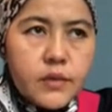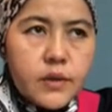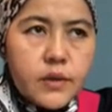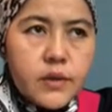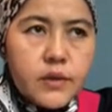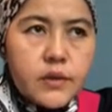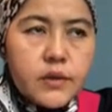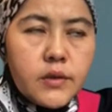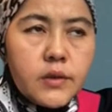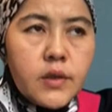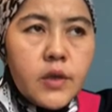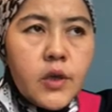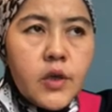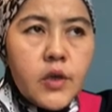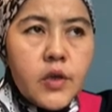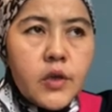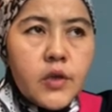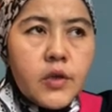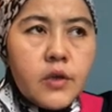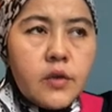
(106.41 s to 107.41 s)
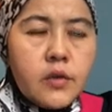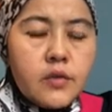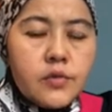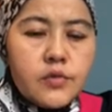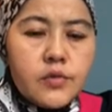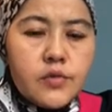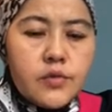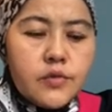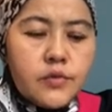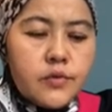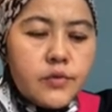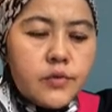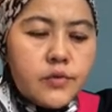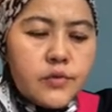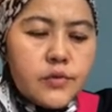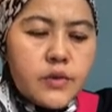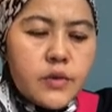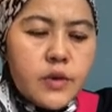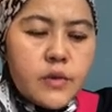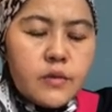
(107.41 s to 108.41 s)
in June
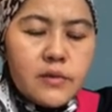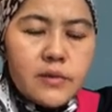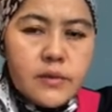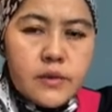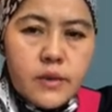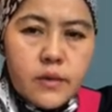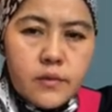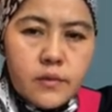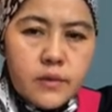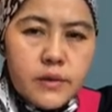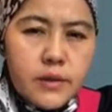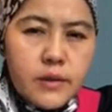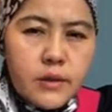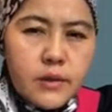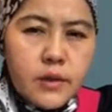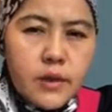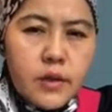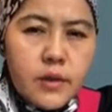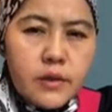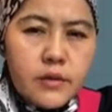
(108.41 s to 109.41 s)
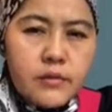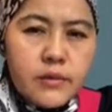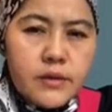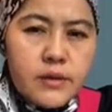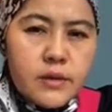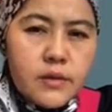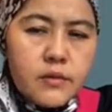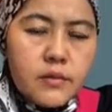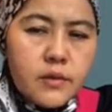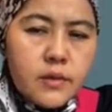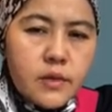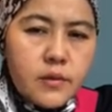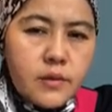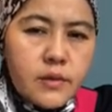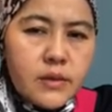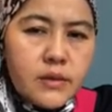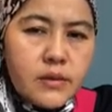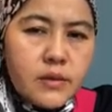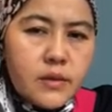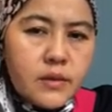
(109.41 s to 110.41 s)
2017 I received a
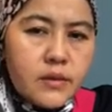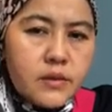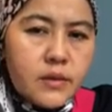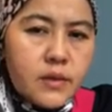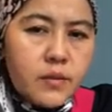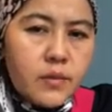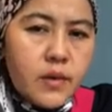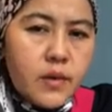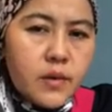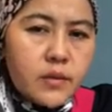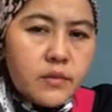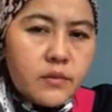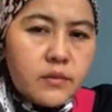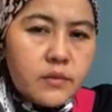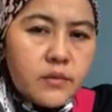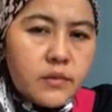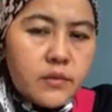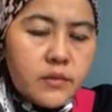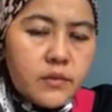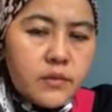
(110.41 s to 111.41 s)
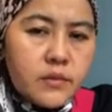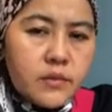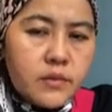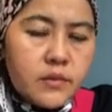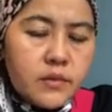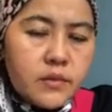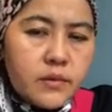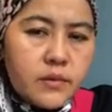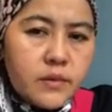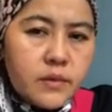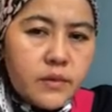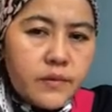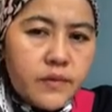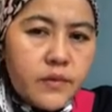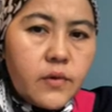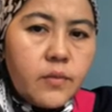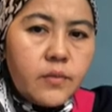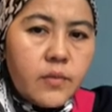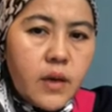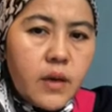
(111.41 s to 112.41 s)
message about
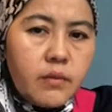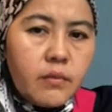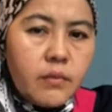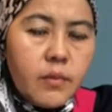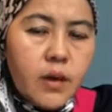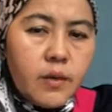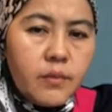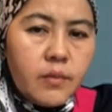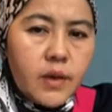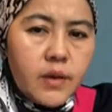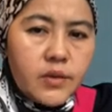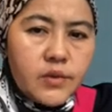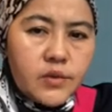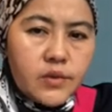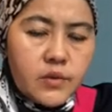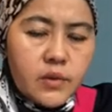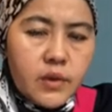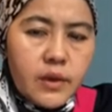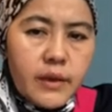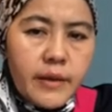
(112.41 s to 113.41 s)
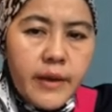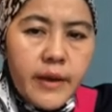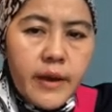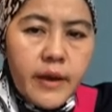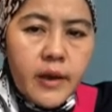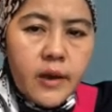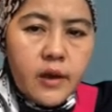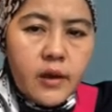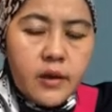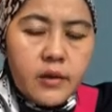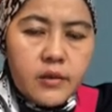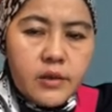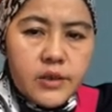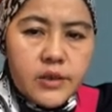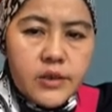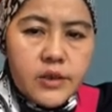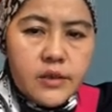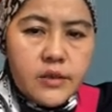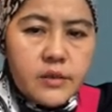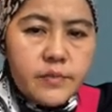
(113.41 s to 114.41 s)
from my mom actually, and
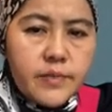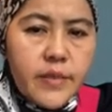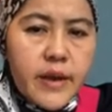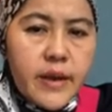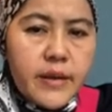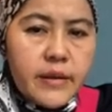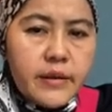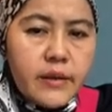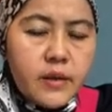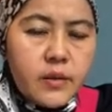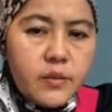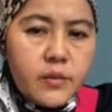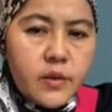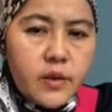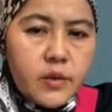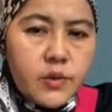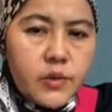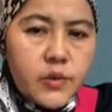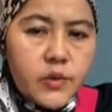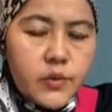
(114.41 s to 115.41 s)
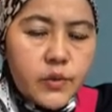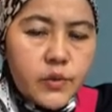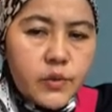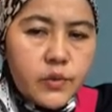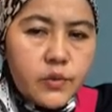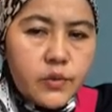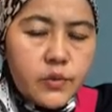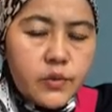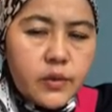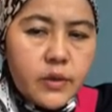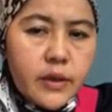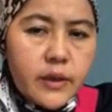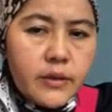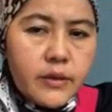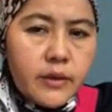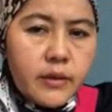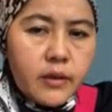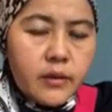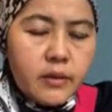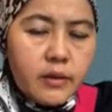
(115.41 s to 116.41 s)
she is begging me to do
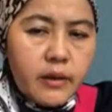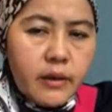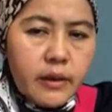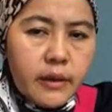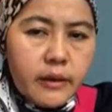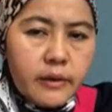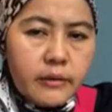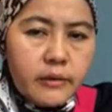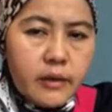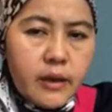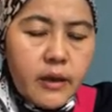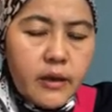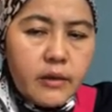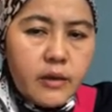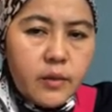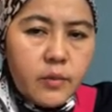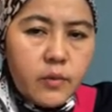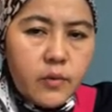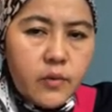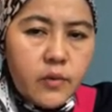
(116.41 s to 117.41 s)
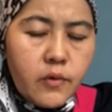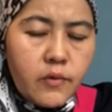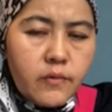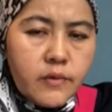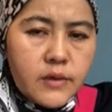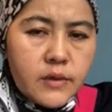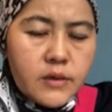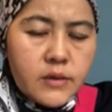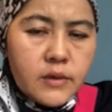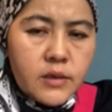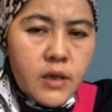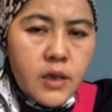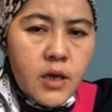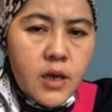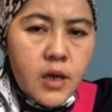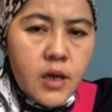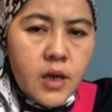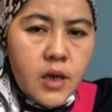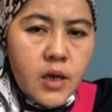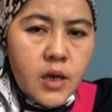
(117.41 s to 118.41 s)
not contact anymore with
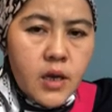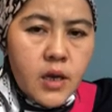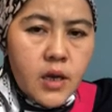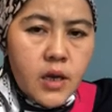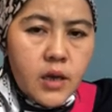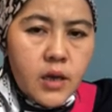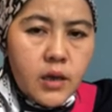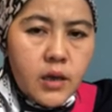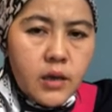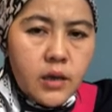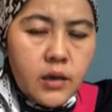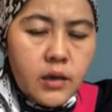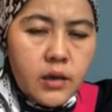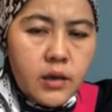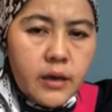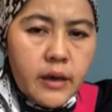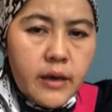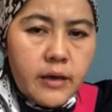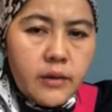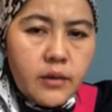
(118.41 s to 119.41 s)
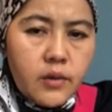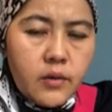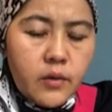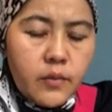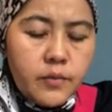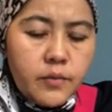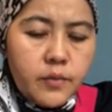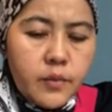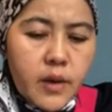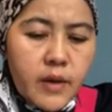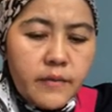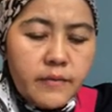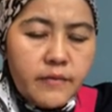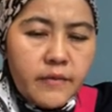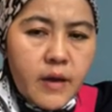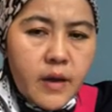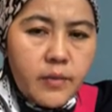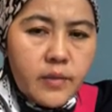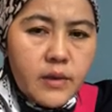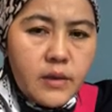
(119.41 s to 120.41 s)
any of my
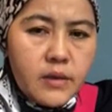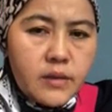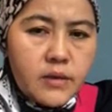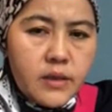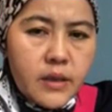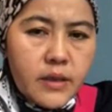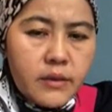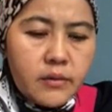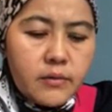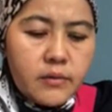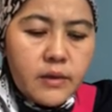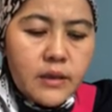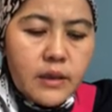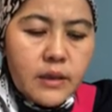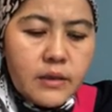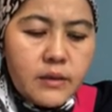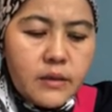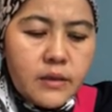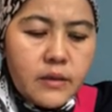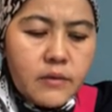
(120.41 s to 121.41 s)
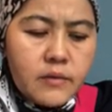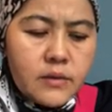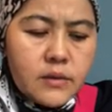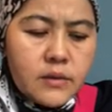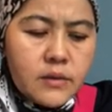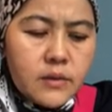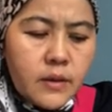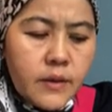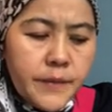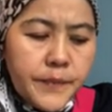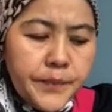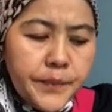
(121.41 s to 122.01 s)
families and relatives.